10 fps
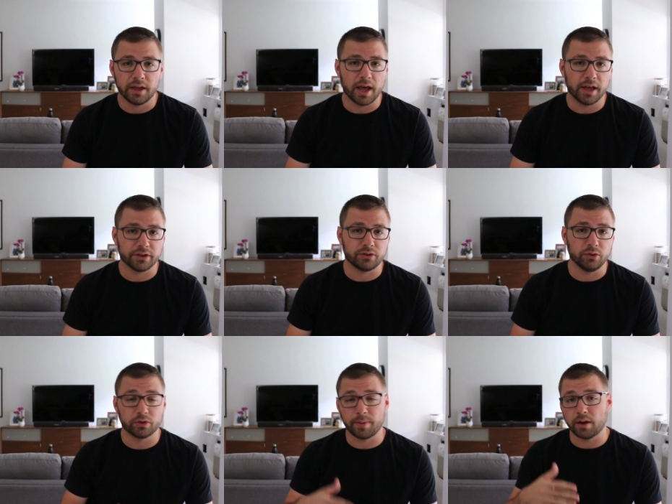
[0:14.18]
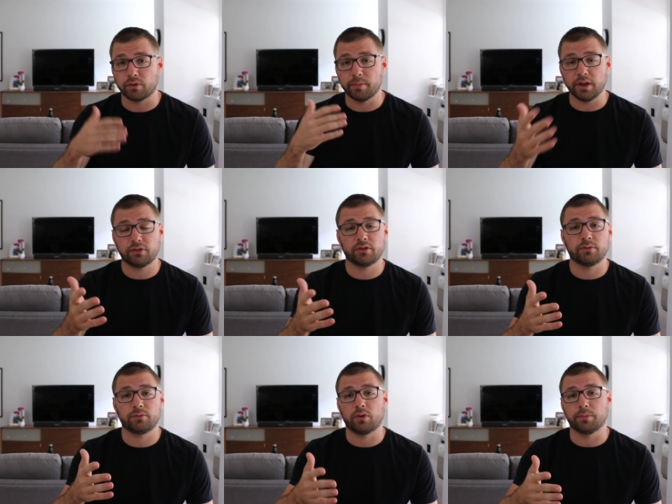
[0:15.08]
It has news about
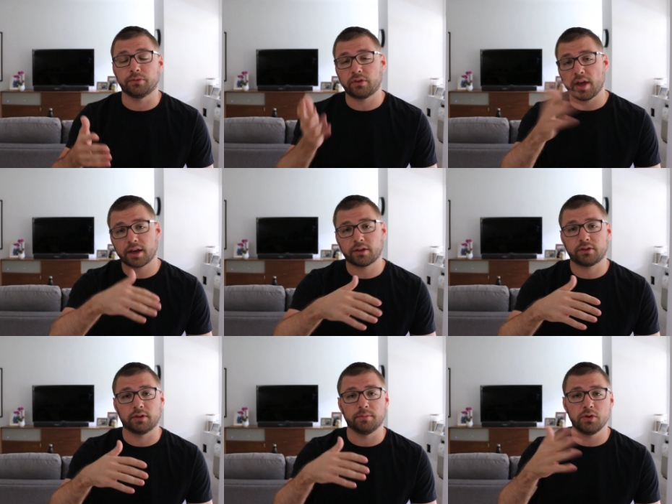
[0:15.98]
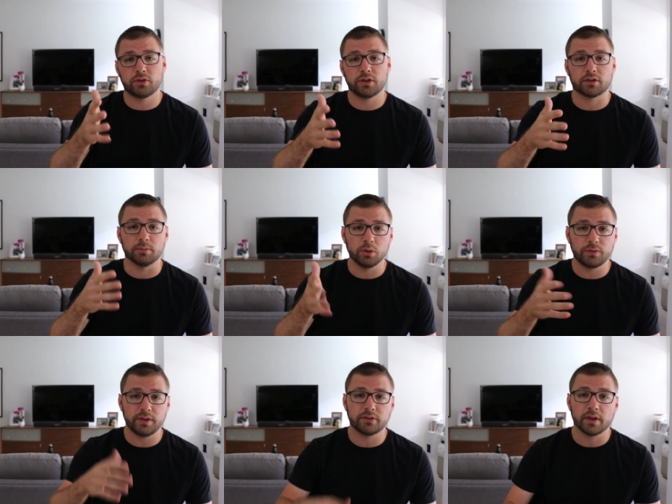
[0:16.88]
information from tech to music to
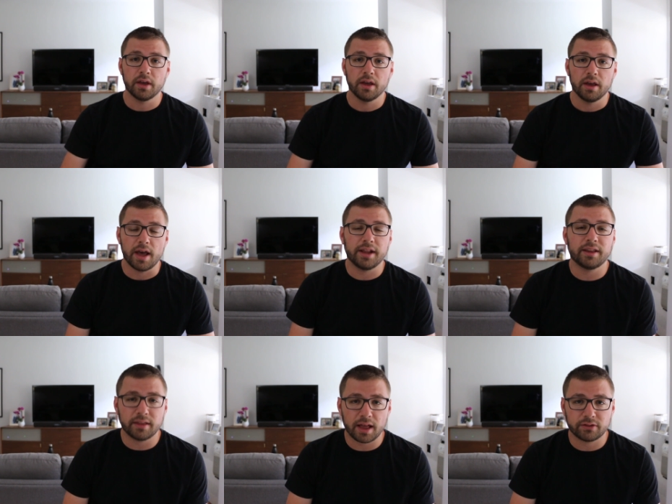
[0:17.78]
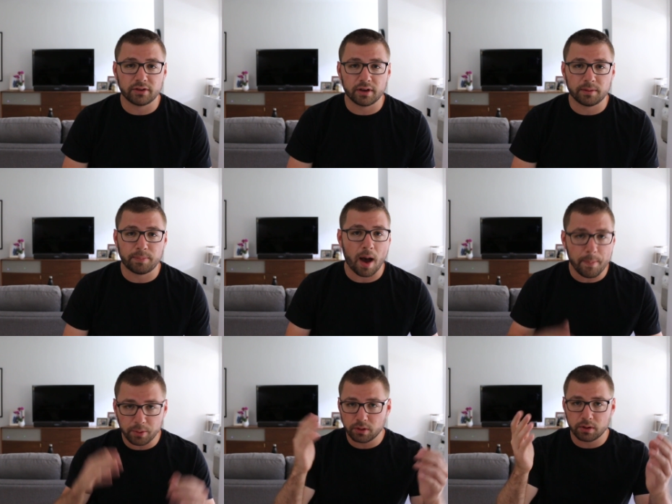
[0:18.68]
movies, anything that's
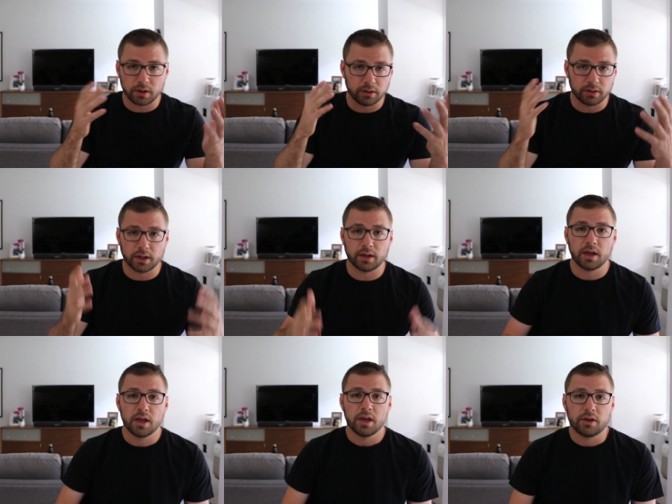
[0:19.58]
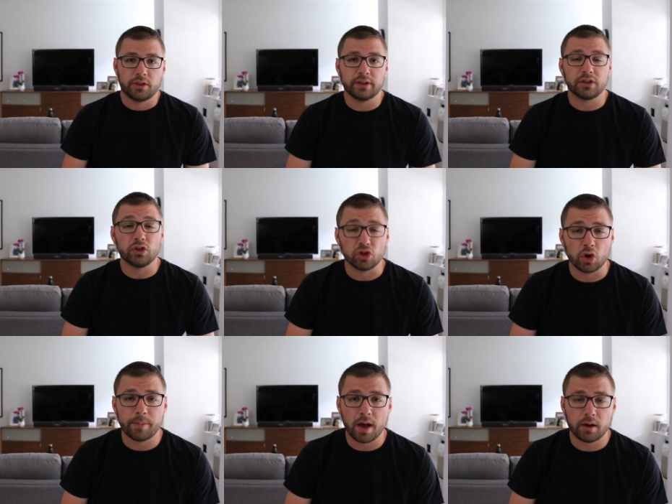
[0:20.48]
popular and things that you should
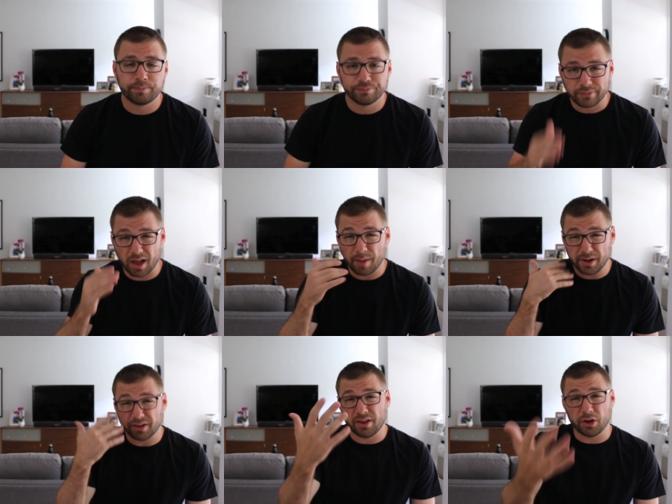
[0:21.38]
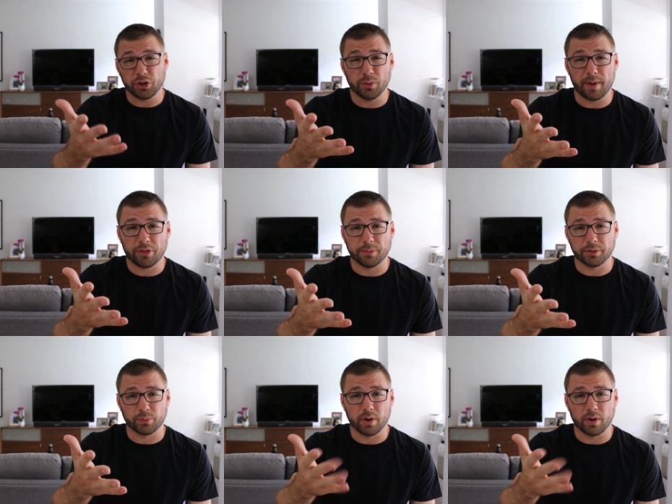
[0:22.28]
know about, I'm here to tell you about them as